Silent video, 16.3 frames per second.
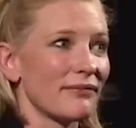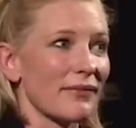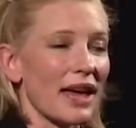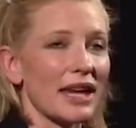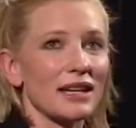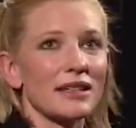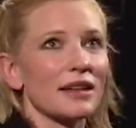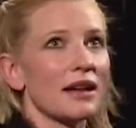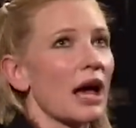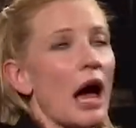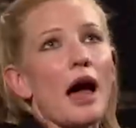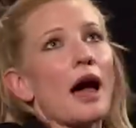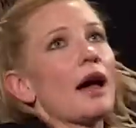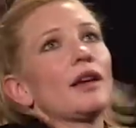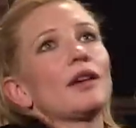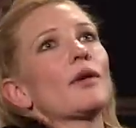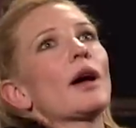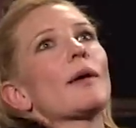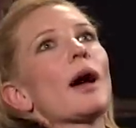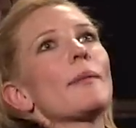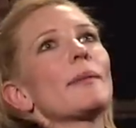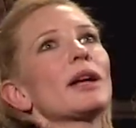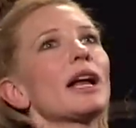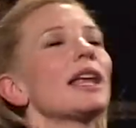And, uh, you know,
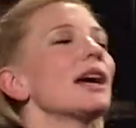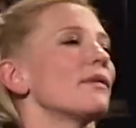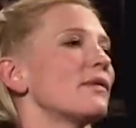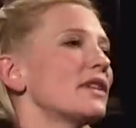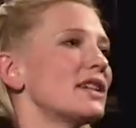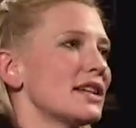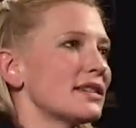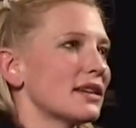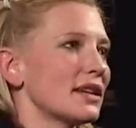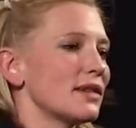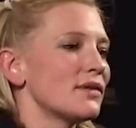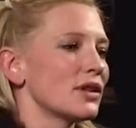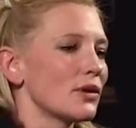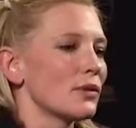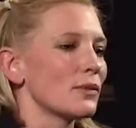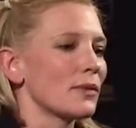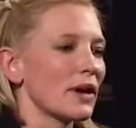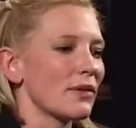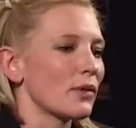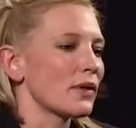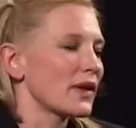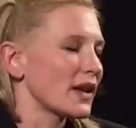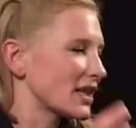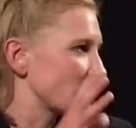I, I mean, I love the desert, even though
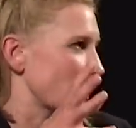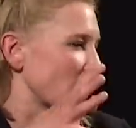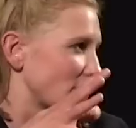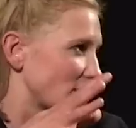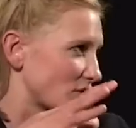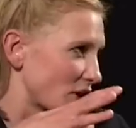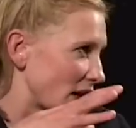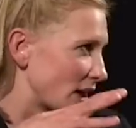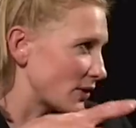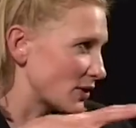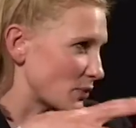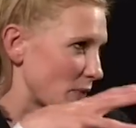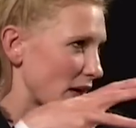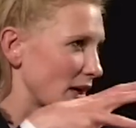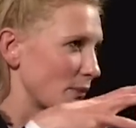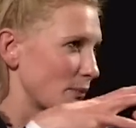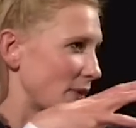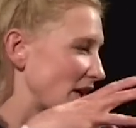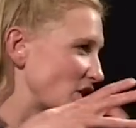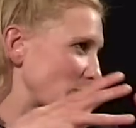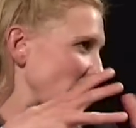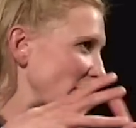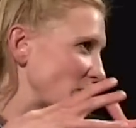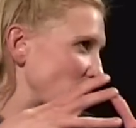everyone thinks about Australia as being
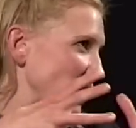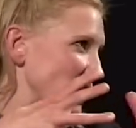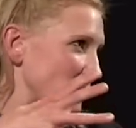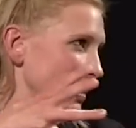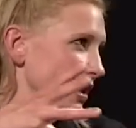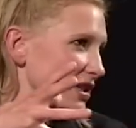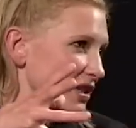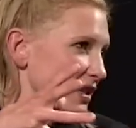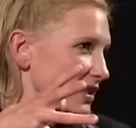beach, beach, beach, beach.